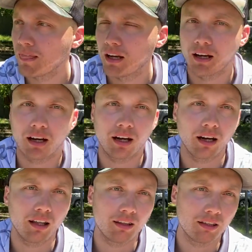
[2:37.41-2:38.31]

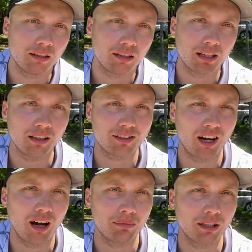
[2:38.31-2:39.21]
uh, the the
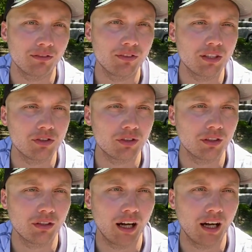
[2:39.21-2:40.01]
telescoping feature